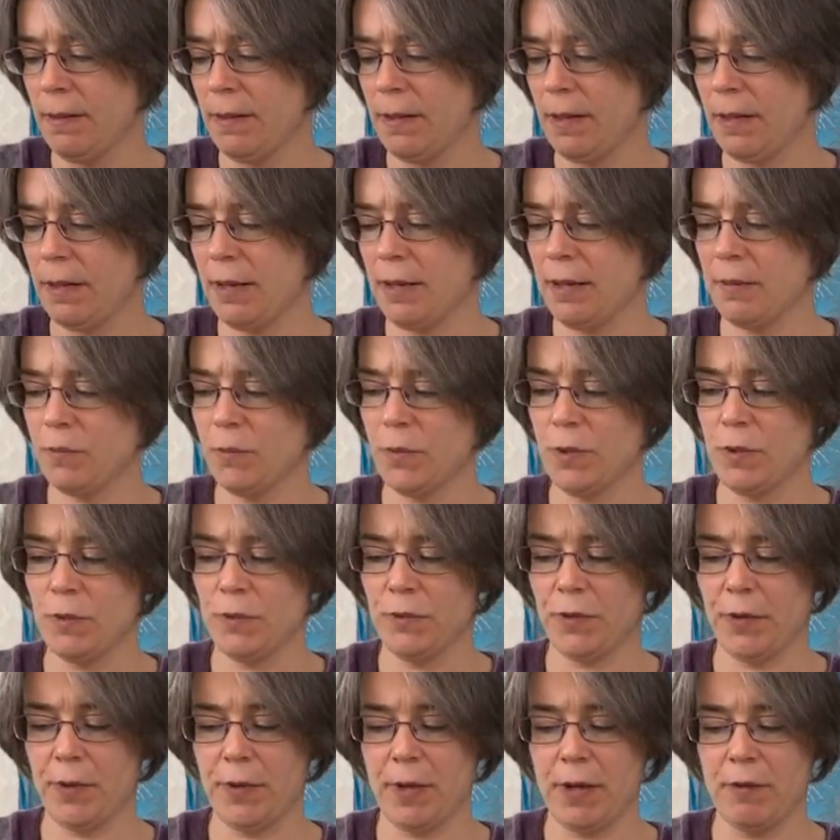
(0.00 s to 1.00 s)
And we
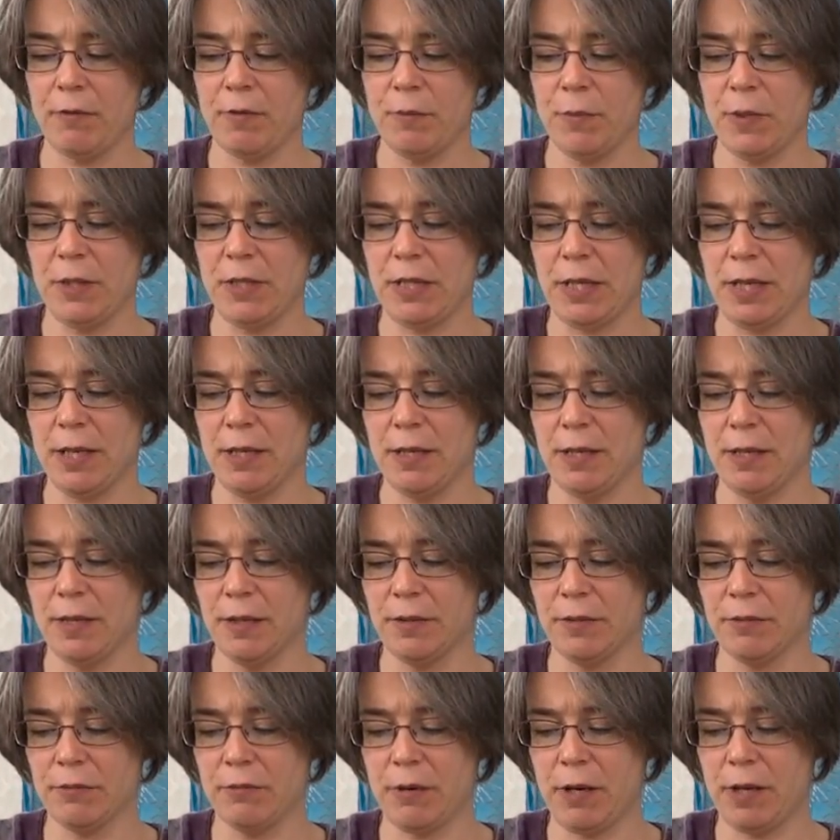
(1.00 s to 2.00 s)
also have a
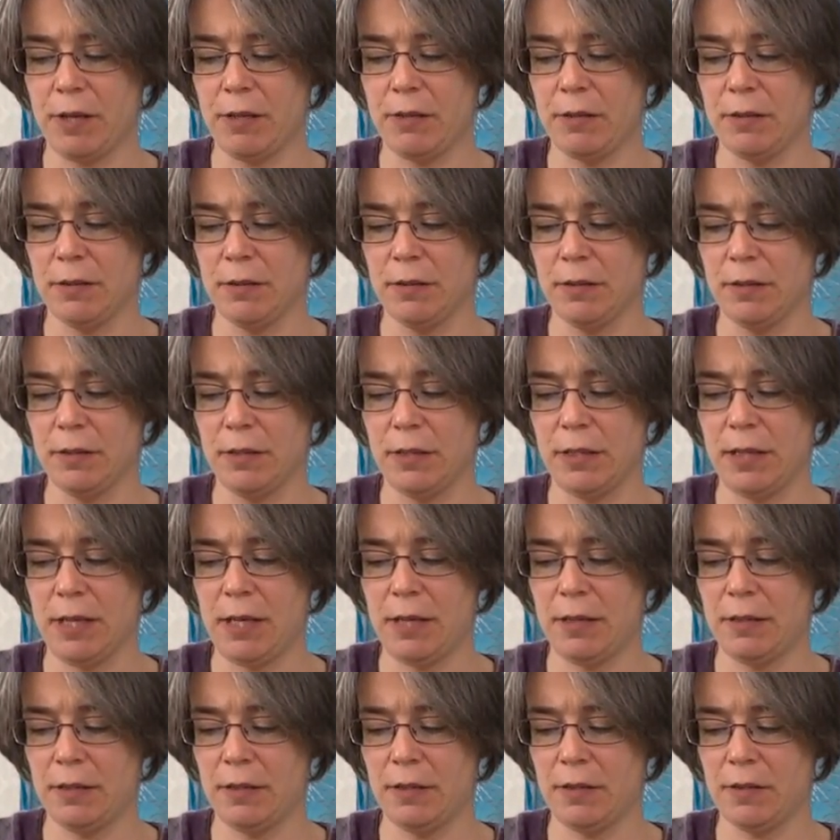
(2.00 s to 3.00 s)
metallic thread,
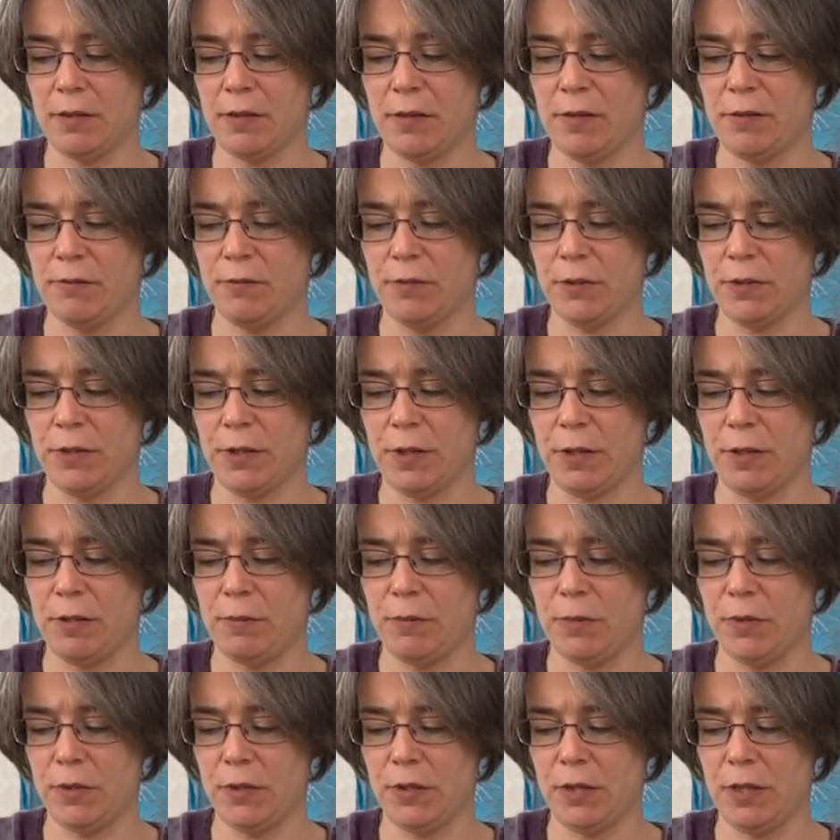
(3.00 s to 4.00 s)
again designed for
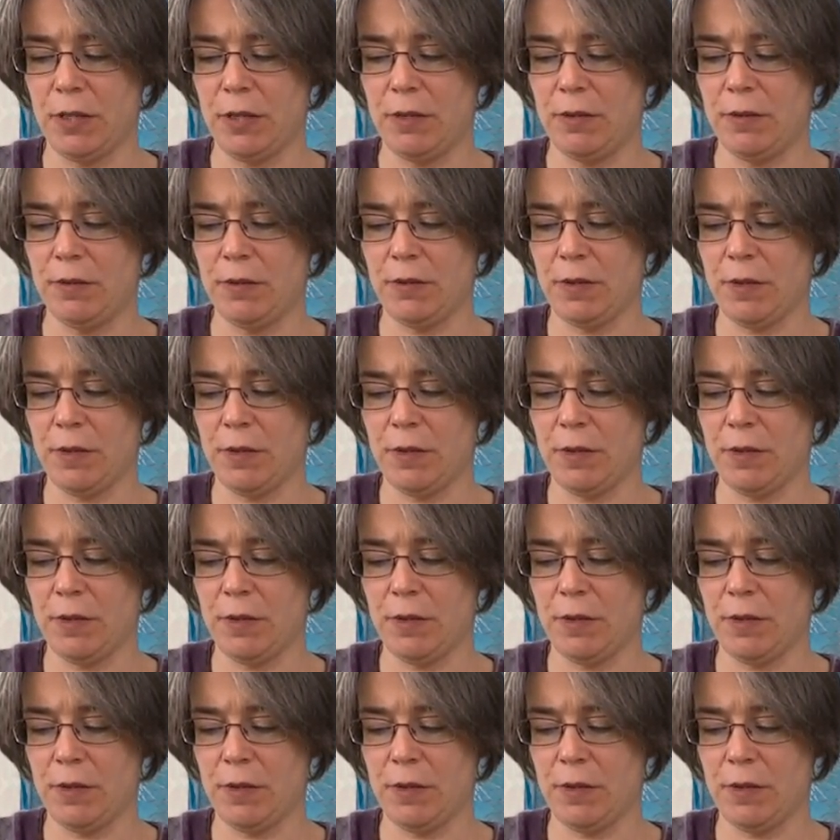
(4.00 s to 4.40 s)
sewing machines.